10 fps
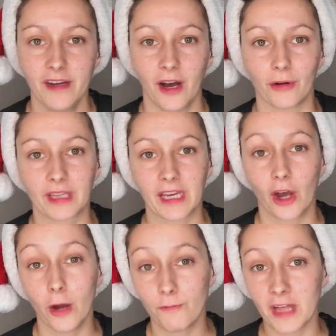Okay,
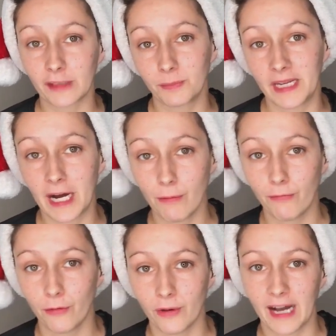hope that's been
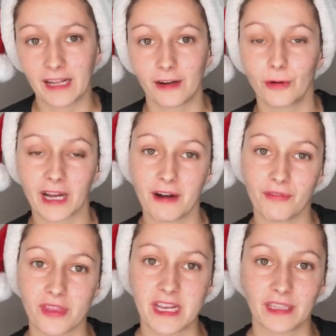helpful, and look out
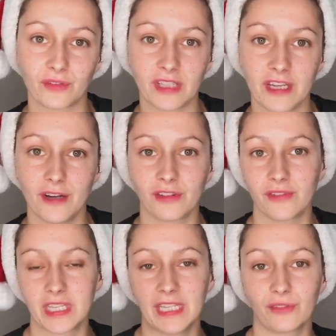for the next videos over
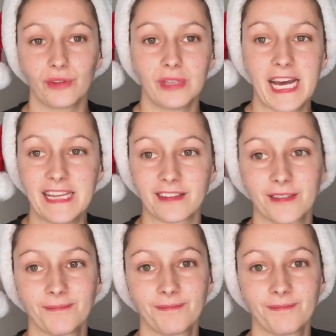the next few days.